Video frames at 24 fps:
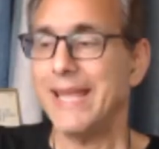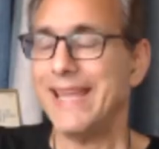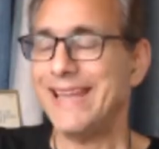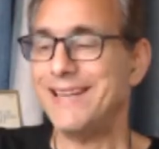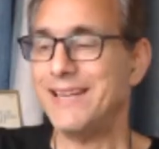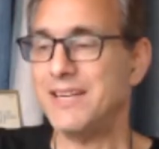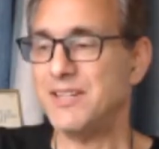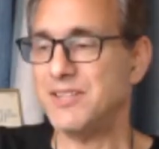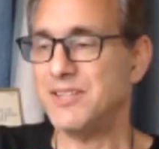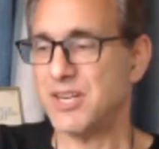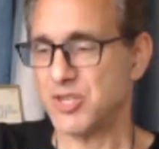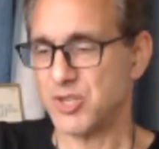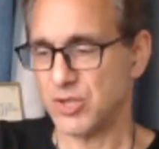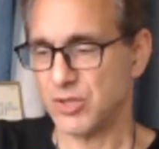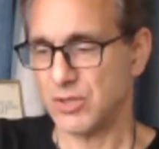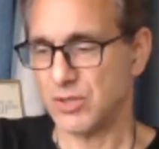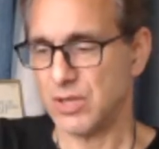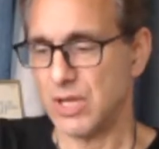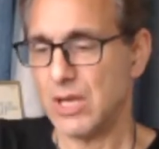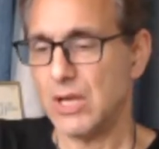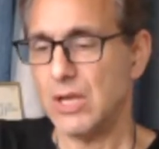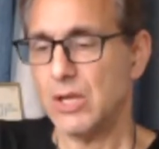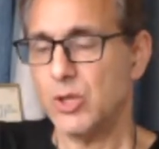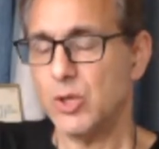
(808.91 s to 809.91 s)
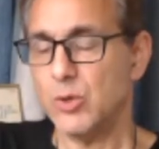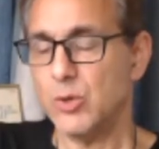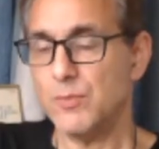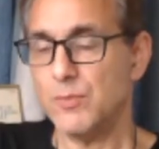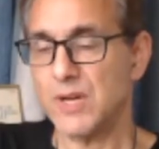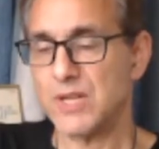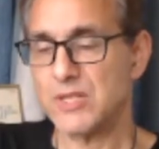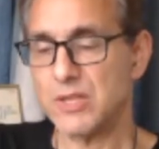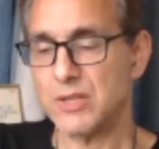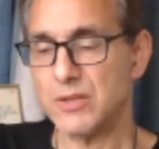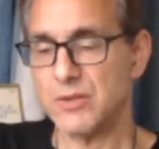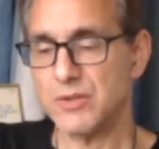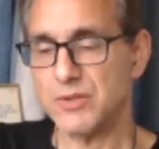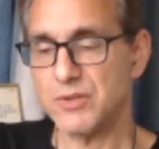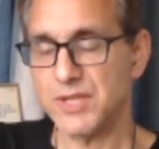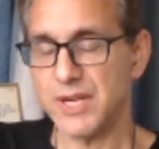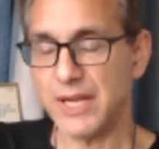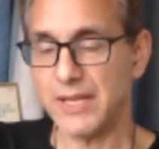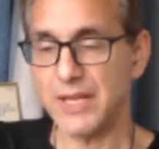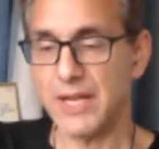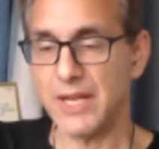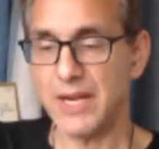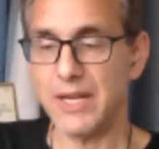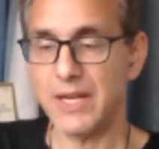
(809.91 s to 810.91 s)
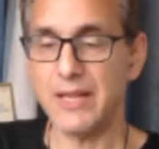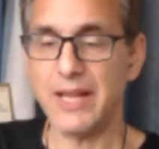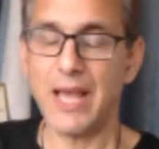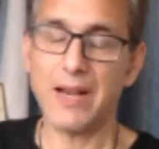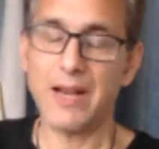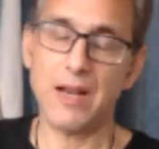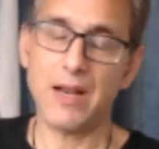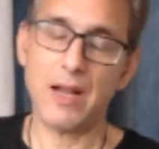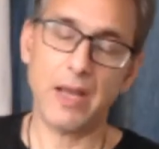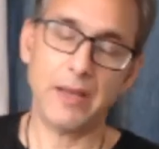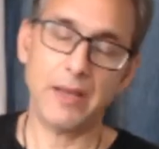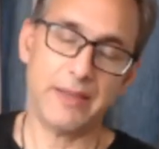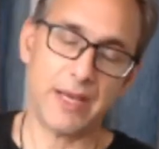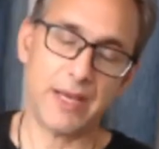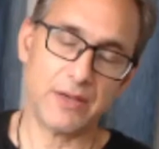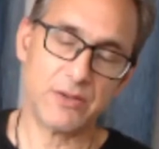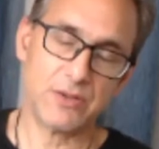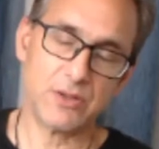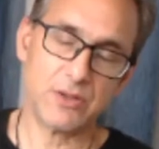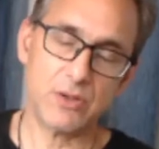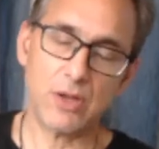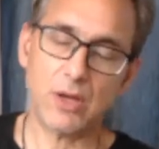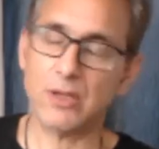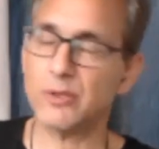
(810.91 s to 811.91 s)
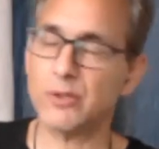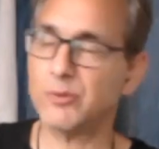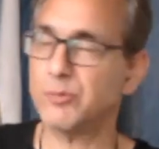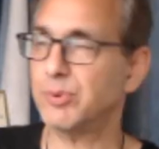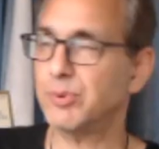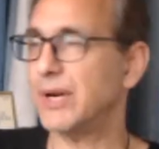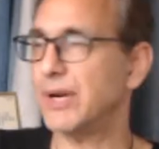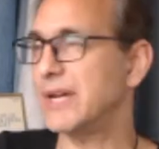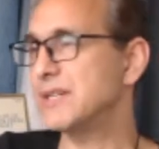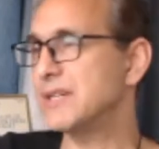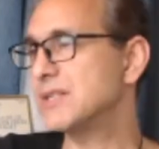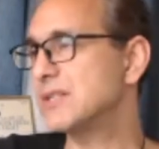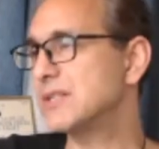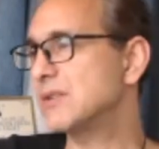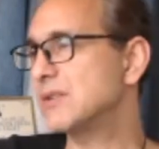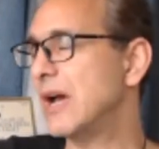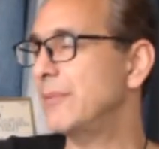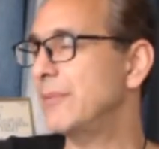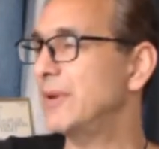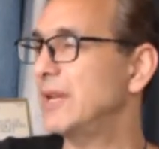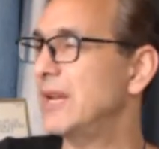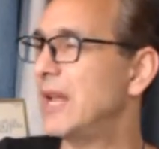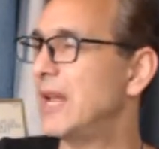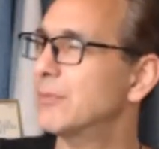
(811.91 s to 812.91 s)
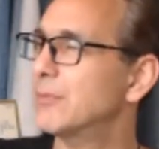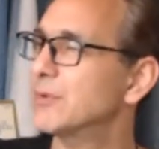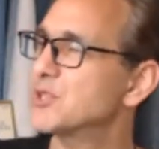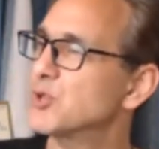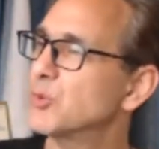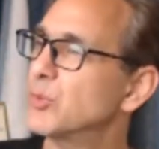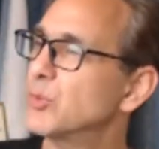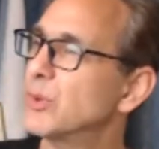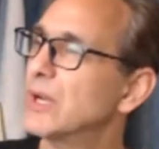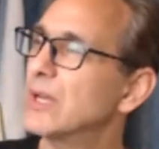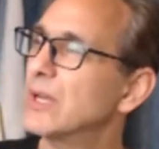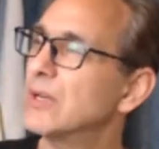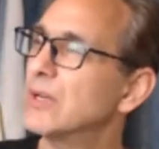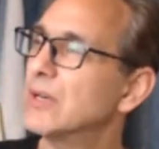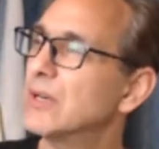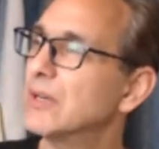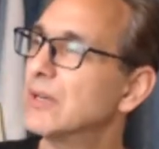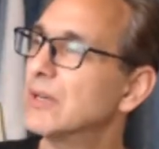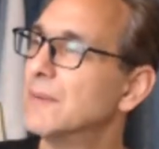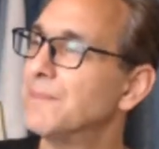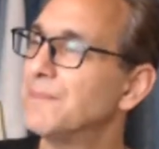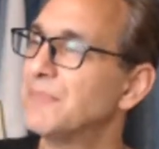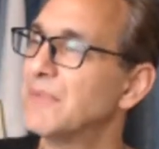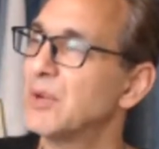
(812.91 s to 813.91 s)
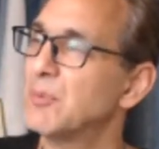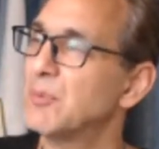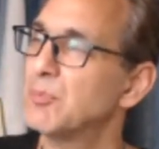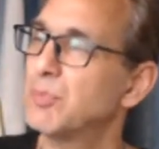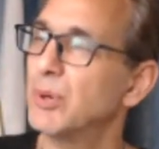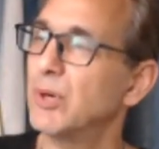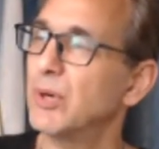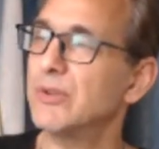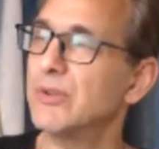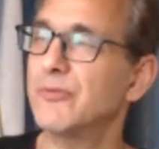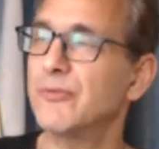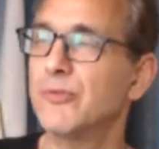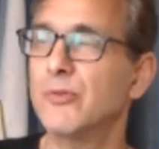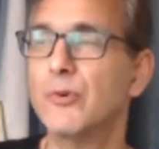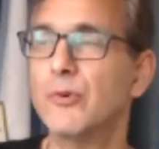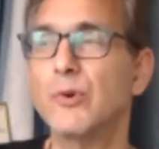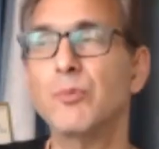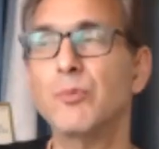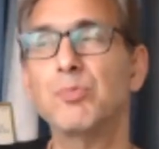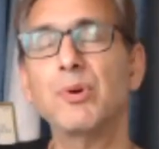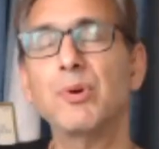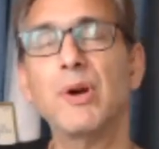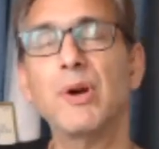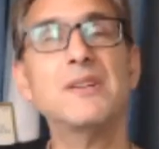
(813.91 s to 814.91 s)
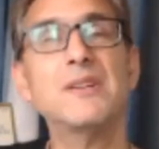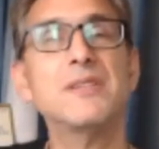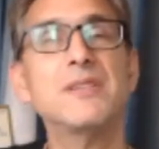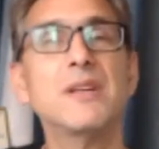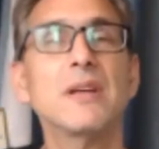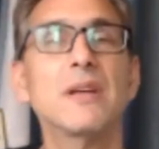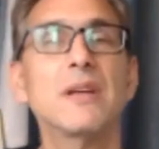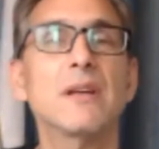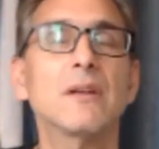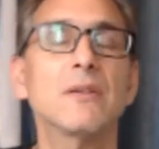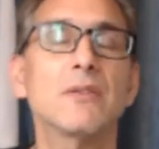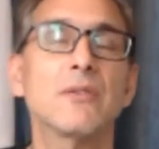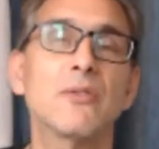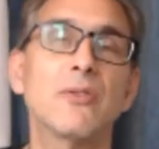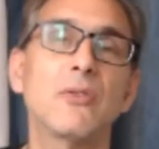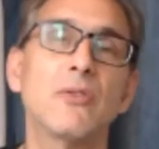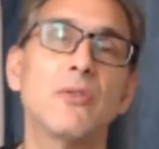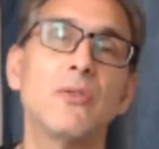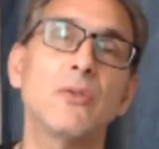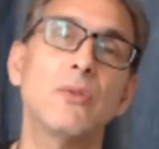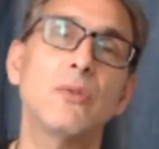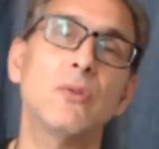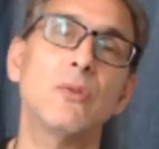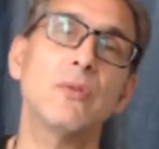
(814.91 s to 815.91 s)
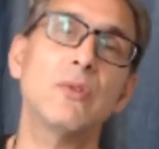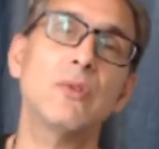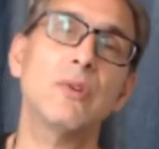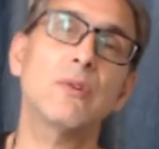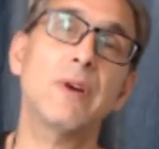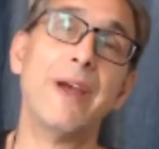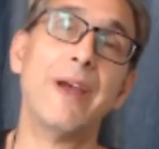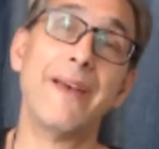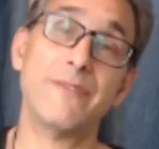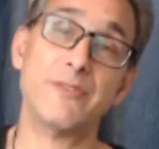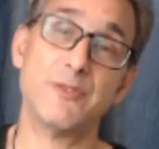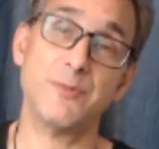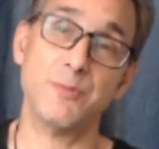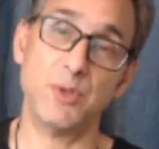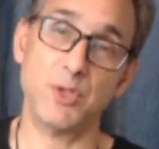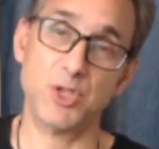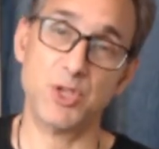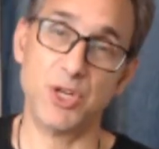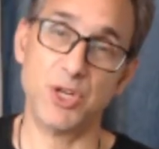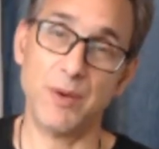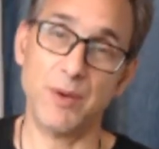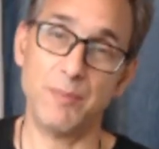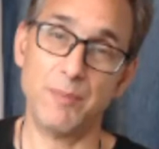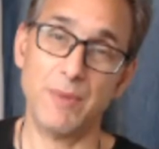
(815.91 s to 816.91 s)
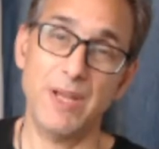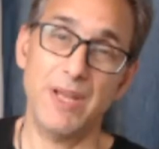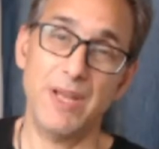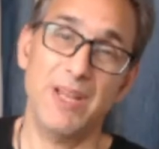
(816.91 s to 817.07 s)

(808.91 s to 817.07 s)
In addition, you must understand that in that $9,000 price, I mean, how much are we going to put for pricing to the craftsmanship?